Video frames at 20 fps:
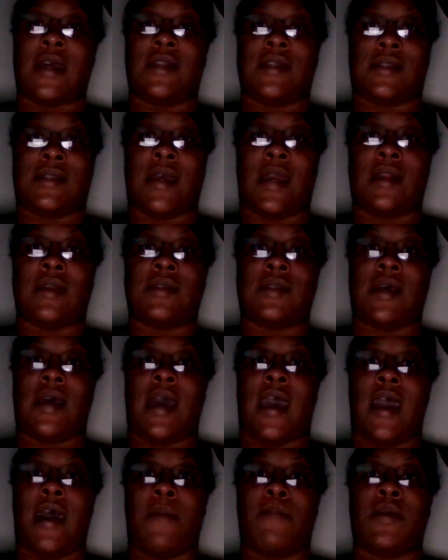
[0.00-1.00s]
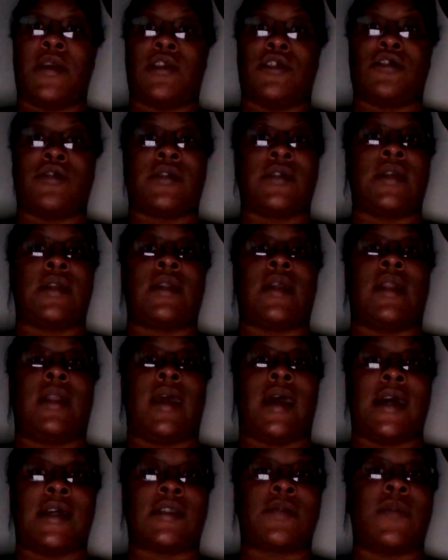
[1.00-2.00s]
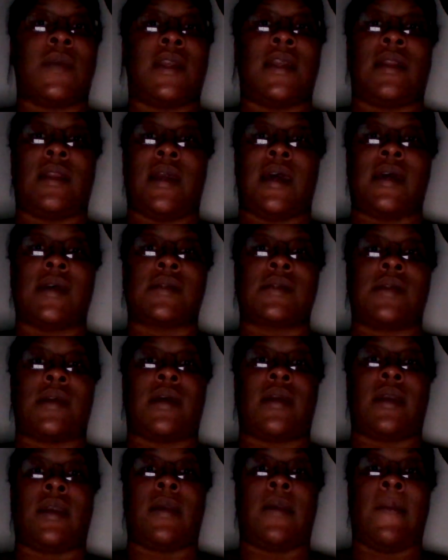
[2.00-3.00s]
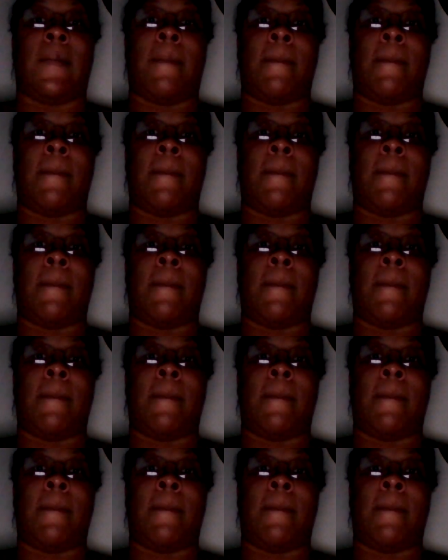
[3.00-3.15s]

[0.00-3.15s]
I decided to add pictures at the last minute last night